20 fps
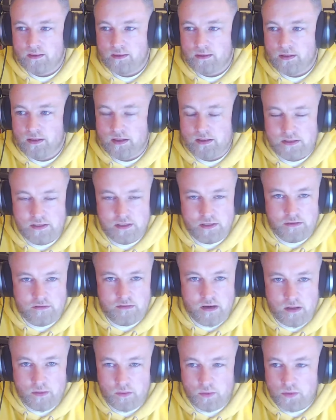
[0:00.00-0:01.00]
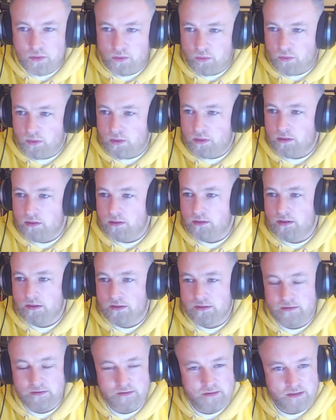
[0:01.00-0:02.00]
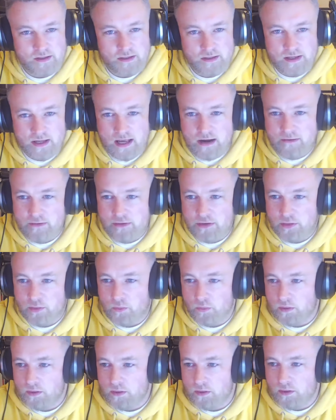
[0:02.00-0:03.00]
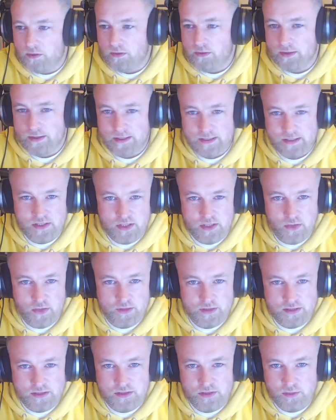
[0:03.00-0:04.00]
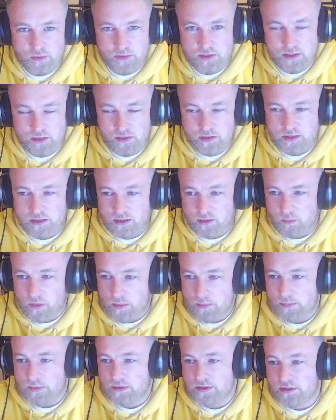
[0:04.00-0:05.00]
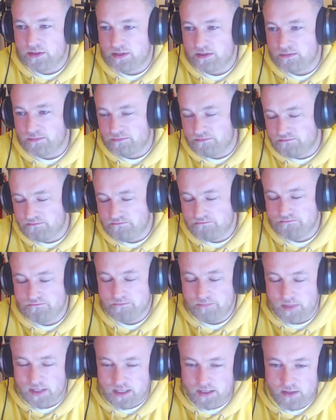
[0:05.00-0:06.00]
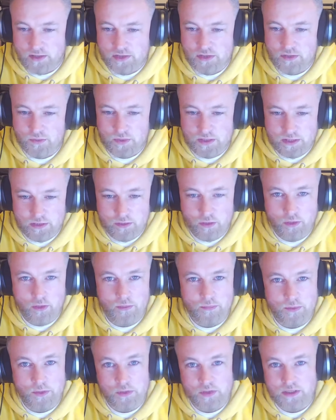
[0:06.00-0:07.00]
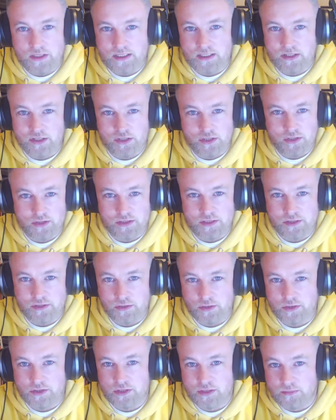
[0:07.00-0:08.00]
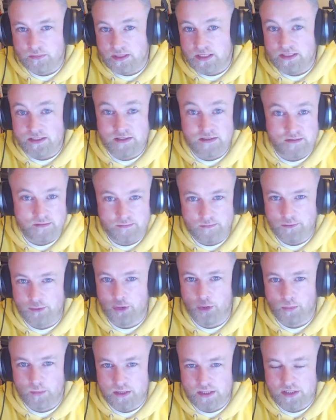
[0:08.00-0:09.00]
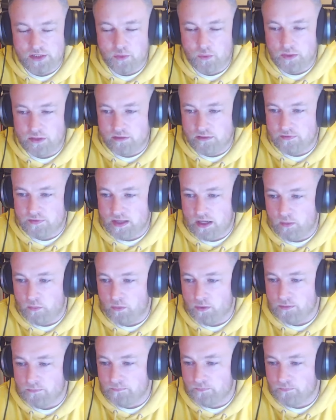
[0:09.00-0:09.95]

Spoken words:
it's a ground war and an aerial war, and it's nothing to do with nuclear weapons, because we know mutually assured destruction means nobody's the winner of that one.